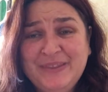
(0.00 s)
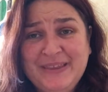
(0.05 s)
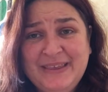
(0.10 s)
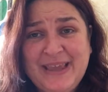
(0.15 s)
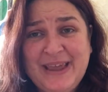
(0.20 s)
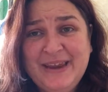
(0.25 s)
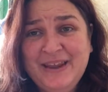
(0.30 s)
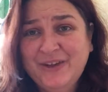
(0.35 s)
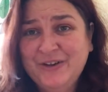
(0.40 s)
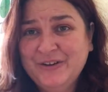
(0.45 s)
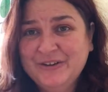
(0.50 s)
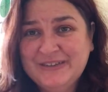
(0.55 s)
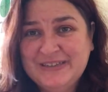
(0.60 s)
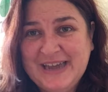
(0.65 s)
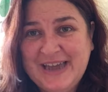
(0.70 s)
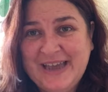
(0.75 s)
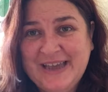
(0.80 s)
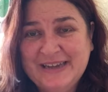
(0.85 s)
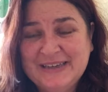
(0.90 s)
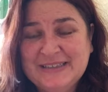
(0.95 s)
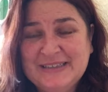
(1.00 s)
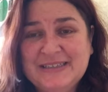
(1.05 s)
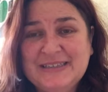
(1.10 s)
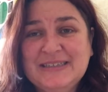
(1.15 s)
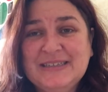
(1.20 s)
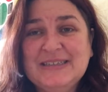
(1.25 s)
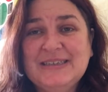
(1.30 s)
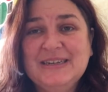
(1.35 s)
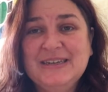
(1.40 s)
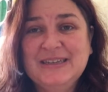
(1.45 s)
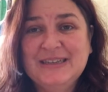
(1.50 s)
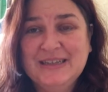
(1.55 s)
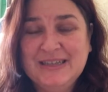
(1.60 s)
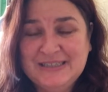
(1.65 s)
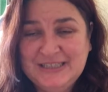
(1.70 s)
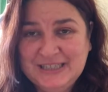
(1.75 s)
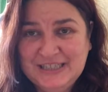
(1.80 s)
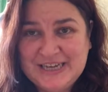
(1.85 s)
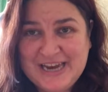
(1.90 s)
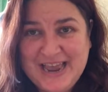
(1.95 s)
get in contact,
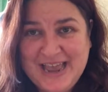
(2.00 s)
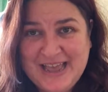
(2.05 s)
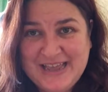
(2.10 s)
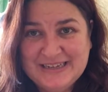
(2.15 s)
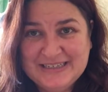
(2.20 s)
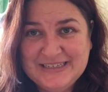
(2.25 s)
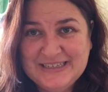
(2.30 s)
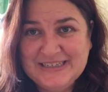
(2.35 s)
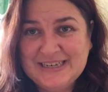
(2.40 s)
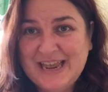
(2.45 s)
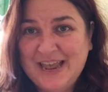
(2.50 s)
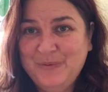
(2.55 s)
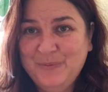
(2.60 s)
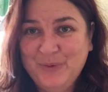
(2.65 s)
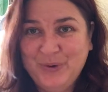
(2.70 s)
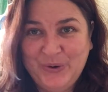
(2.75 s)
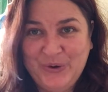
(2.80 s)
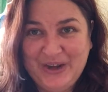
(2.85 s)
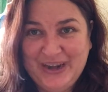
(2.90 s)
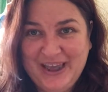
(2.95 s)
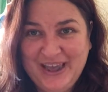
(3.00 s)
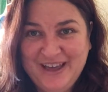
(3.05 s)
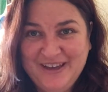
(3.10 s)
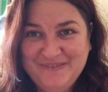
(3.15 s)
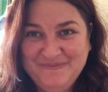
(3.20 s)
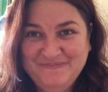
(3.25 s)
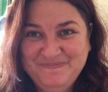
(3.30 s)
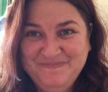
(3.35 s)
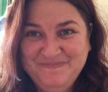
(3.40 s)
let's chat and work it out.